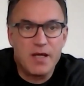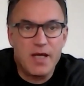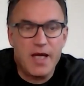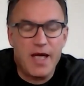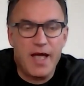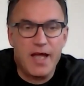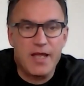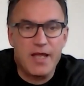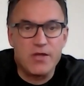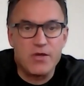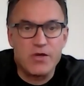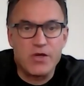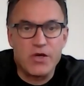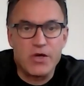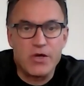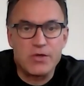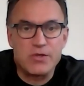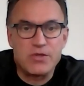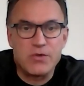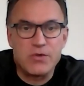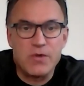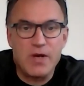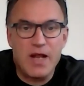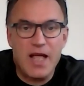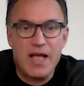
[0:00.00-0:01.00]
and you go
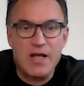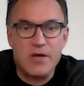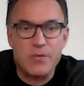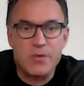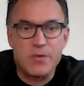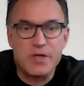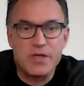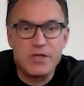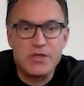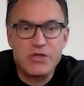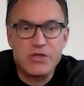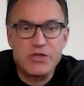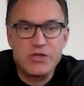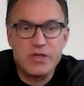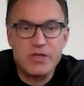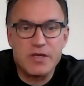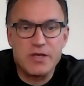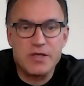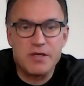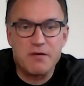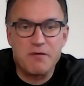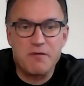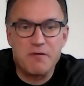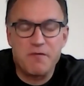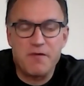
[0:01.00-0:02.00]
to language,
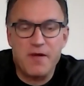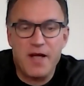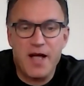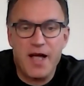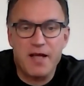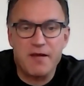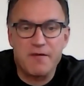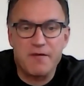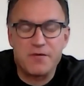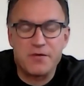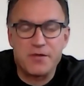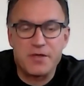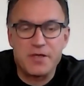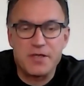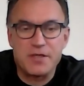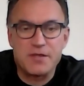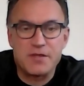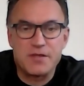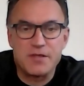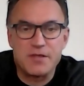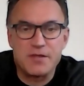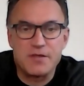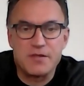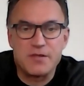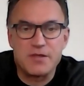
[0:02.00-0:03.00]
you'll find, for
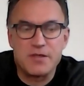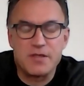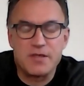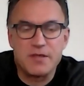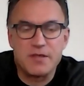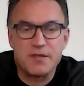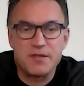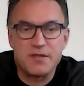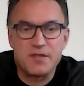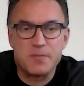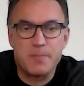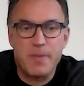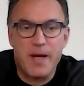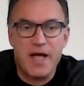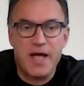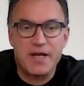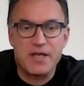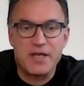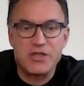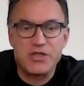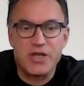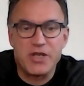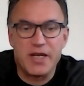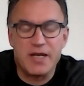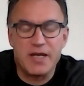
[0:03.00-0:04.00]
instance,
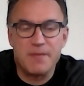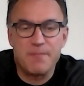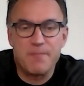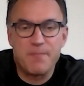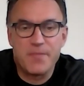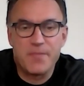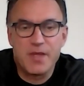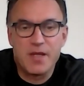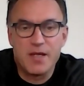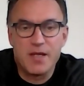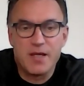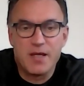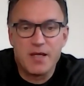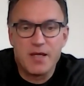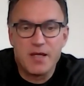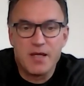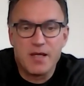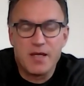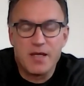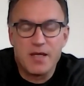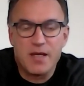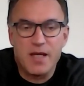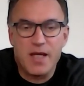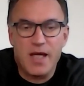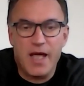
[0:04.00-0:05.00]
Spanish here.
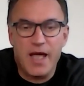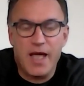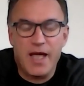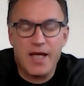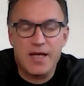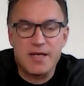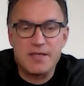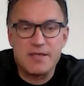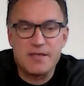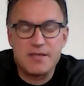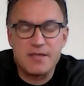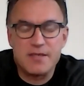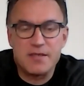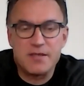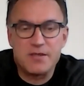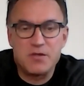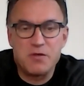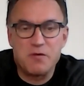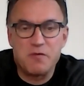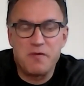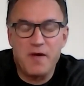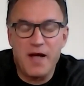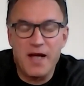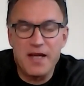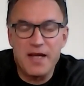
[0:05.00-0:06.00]
And
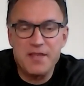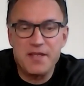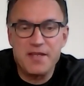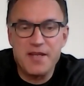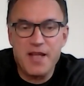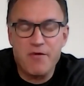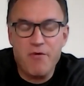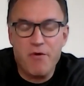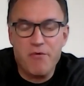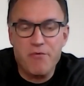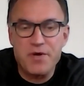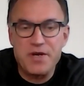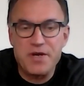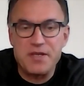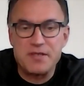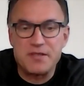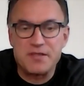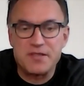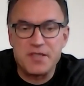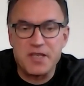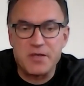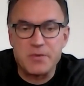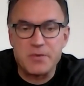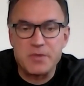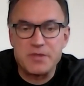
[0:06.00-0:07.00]
to find the narrow reading
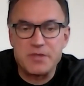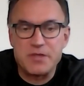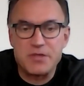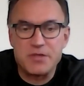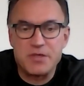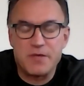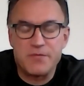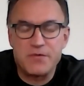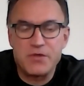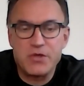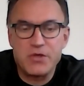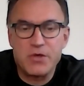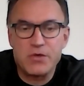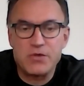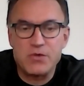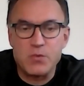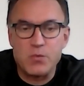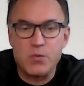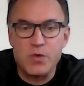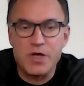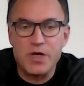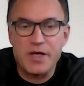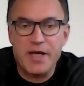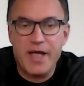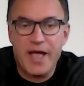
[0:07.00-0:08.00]
sequences, you have to go to
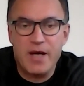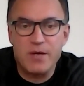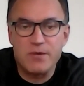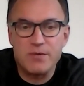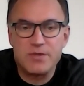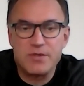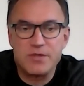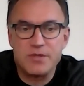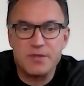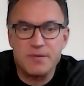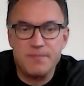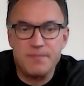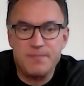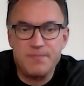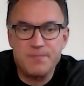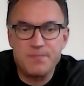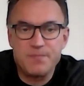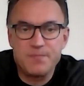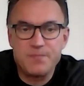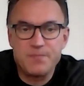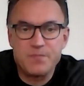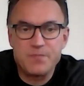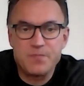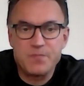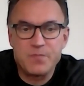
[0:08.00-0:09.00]
workouts,
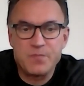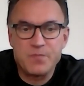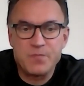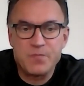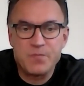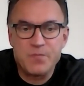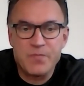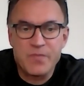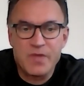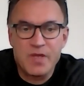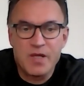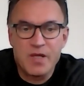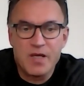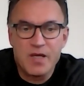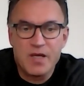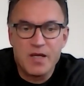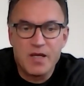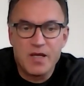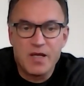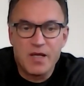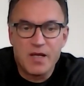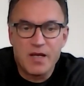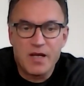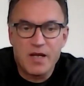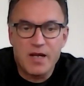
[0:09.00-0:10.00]

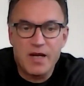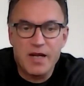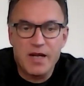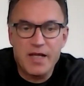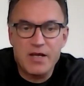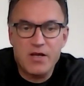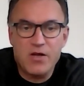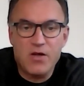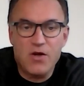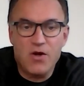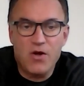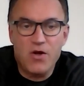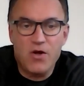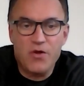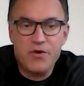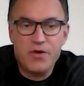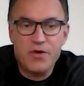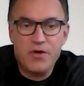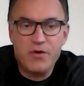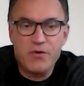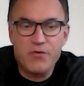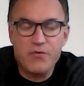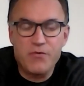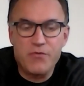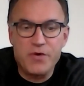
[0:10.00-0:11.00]
click
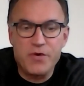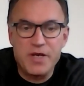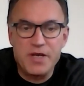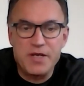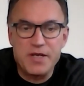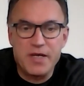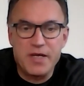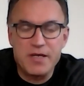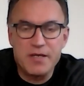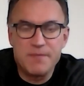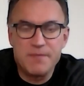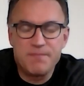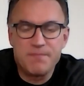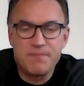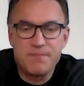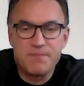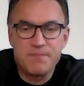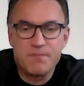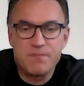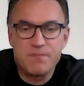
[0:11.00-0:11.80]
on reading.